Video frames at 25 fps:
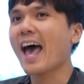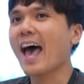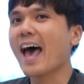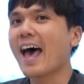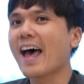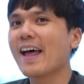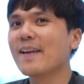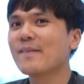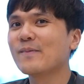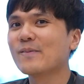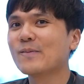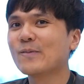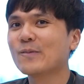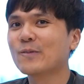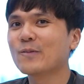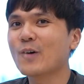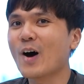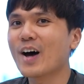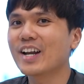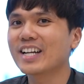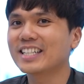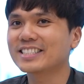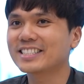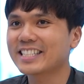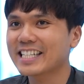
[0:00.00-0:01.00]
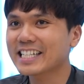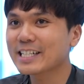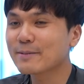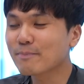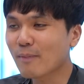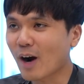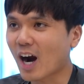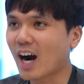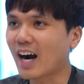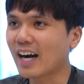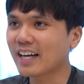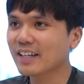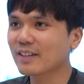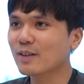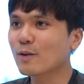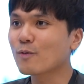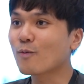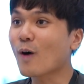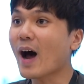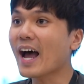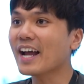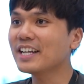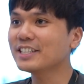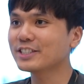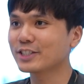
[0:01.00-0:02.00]
And for the second part,
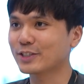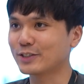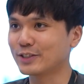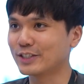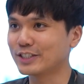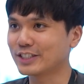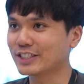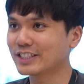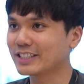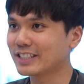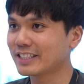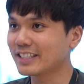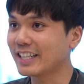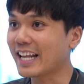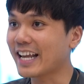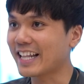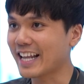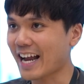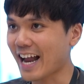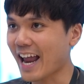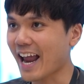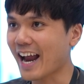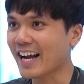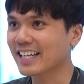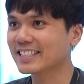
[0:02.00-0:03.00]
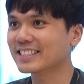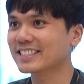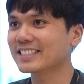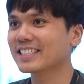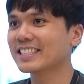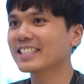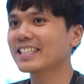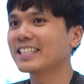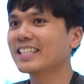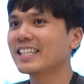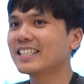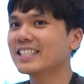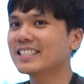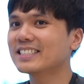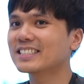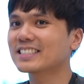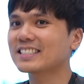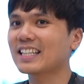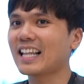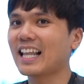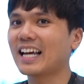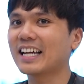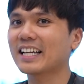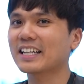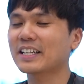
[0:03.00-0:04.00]
why choose DataX? It's
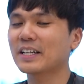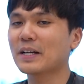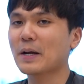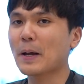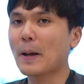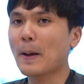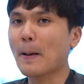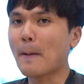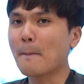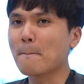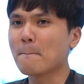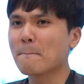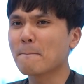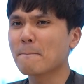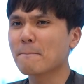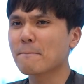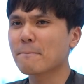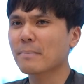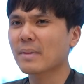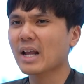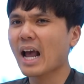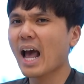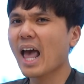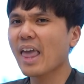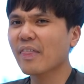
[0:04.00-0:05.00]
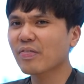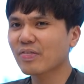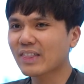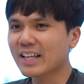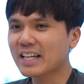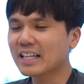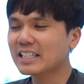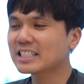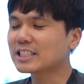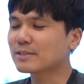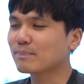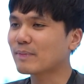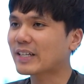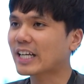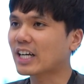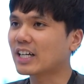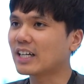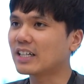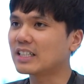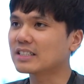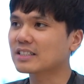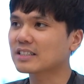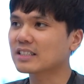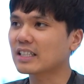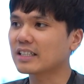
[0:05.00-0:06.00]
like, I think it's
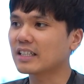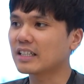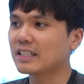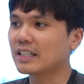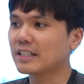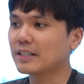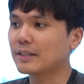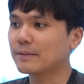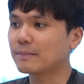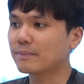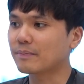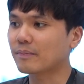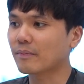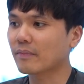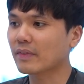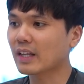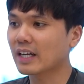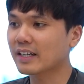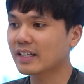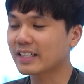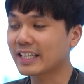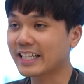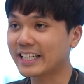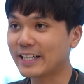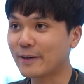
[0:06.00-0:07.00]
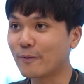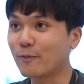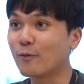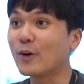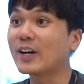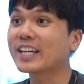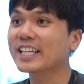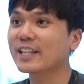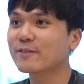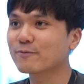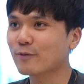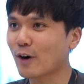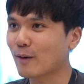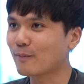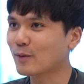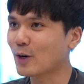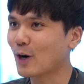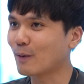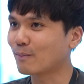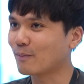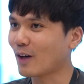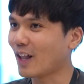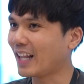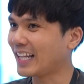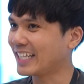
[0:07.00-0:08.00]
because the working from
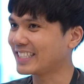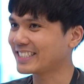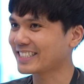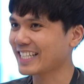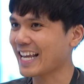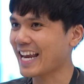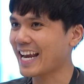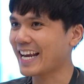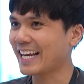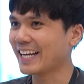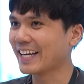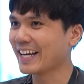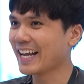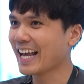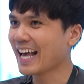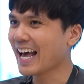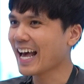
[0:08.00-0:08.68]
home policy.